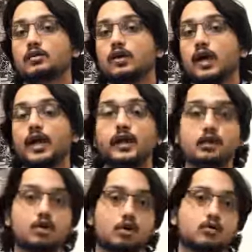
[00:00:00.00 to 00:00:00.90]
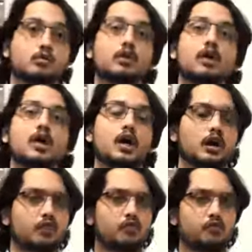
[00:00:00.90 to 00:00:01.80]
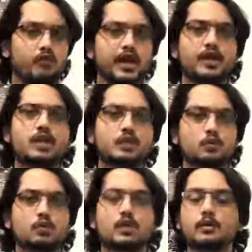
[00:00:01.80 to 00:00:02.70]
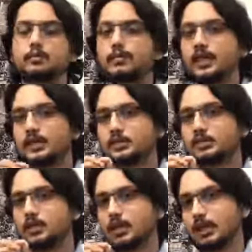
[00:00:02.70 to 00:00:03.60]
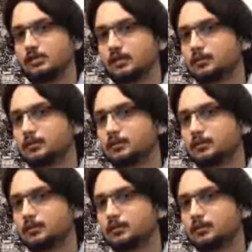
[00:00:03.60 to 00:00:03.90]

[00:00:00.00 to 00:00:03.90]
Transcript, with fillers: I had gone to a very rural place near Nasik.